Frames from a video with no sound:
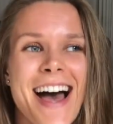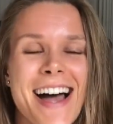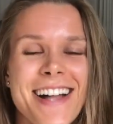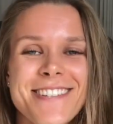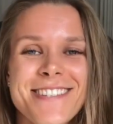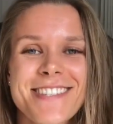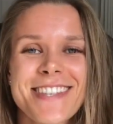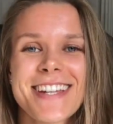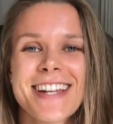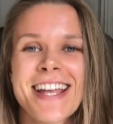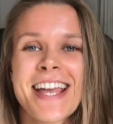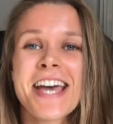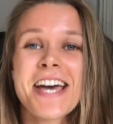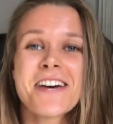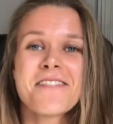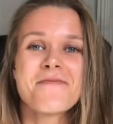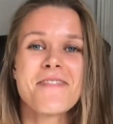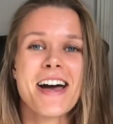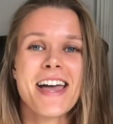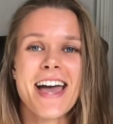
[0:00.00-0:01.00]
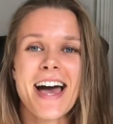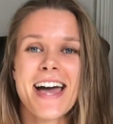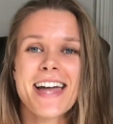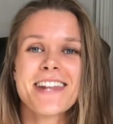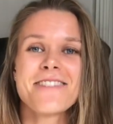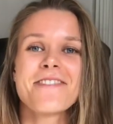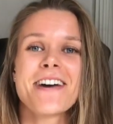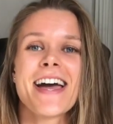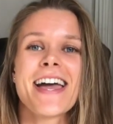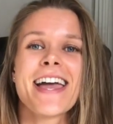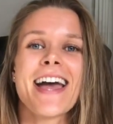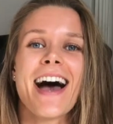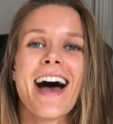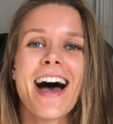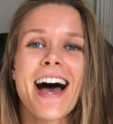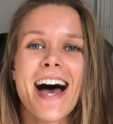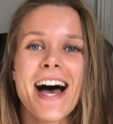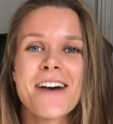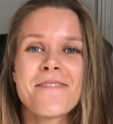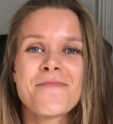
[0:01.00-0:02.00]
Just kidding. But yeah, anyway,
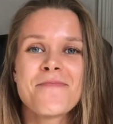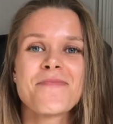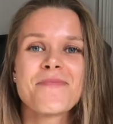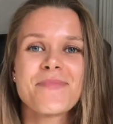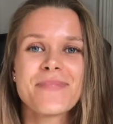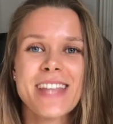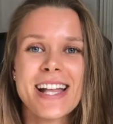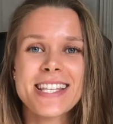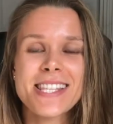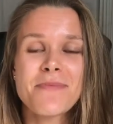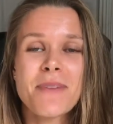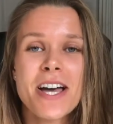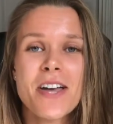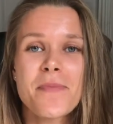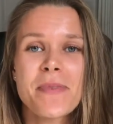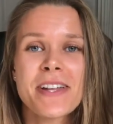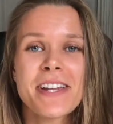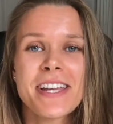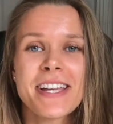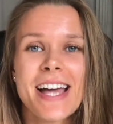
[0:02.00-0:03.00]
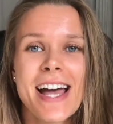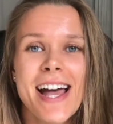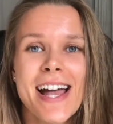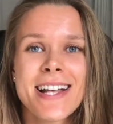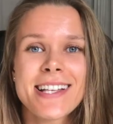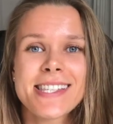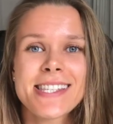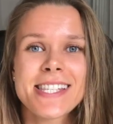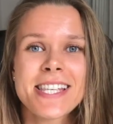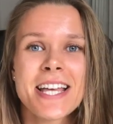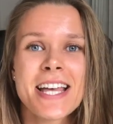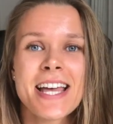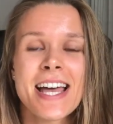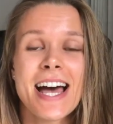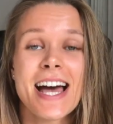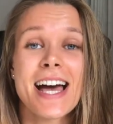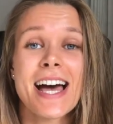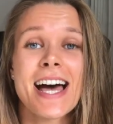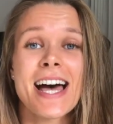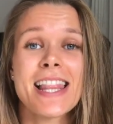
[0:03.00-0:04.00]
that's my opinion, guys.
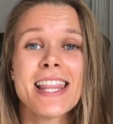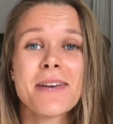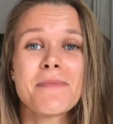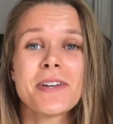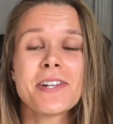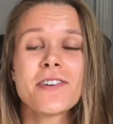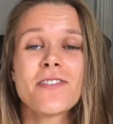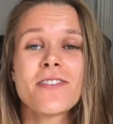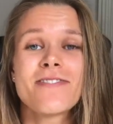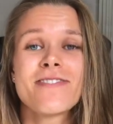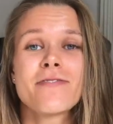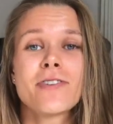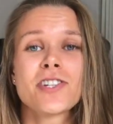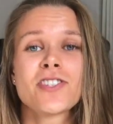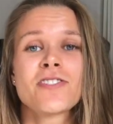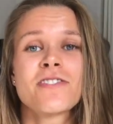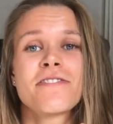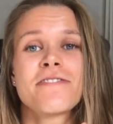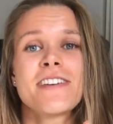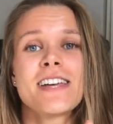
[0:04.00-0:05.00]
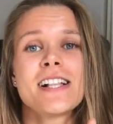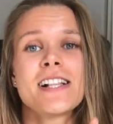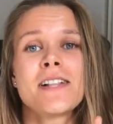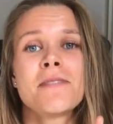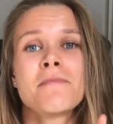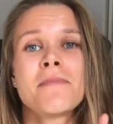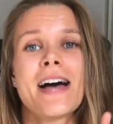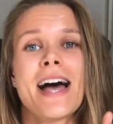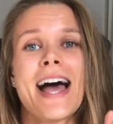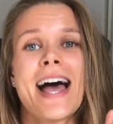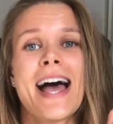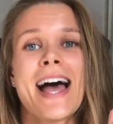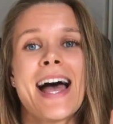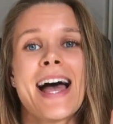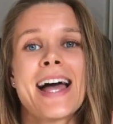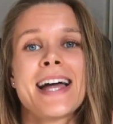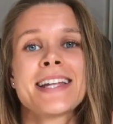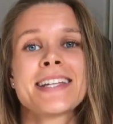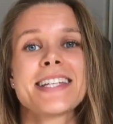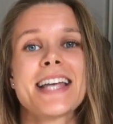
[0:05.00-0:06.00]
Let me know if you watched the film,
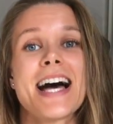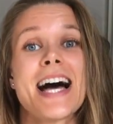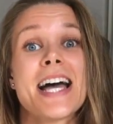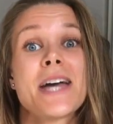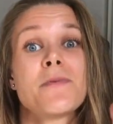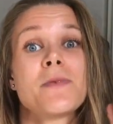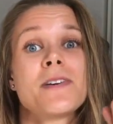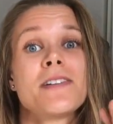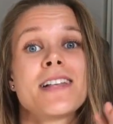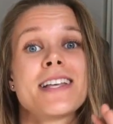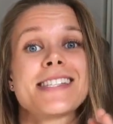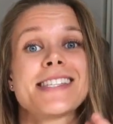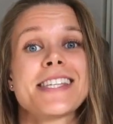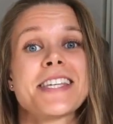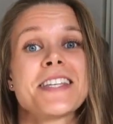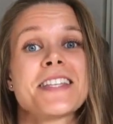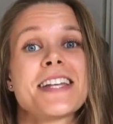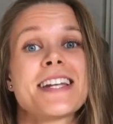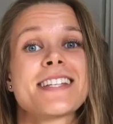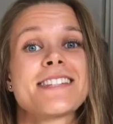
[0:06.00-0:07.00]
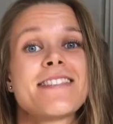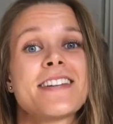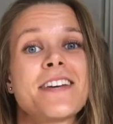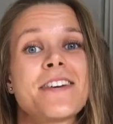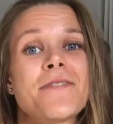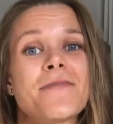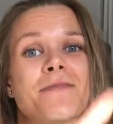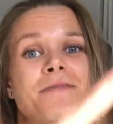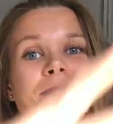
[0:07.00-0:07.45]
and I will see you in the next video.